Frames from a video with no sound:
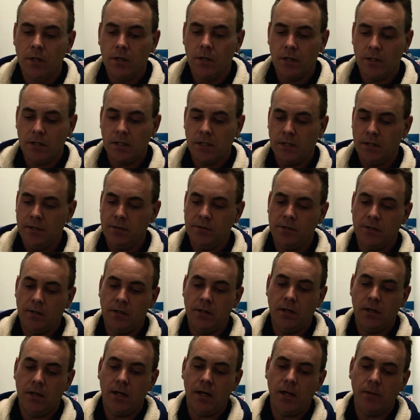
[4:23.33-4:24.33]
Okay, so
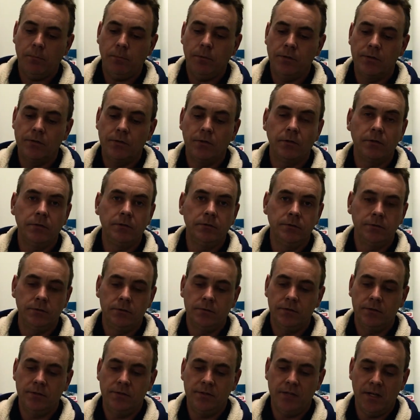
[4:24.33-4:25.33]
up is on,
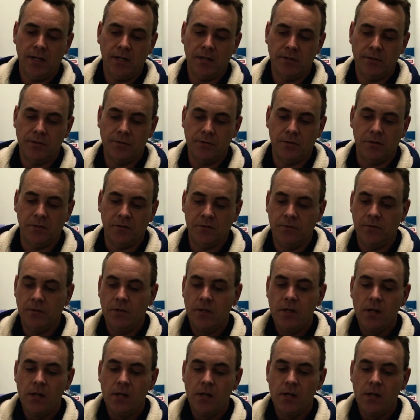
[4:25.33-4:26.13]
down is off.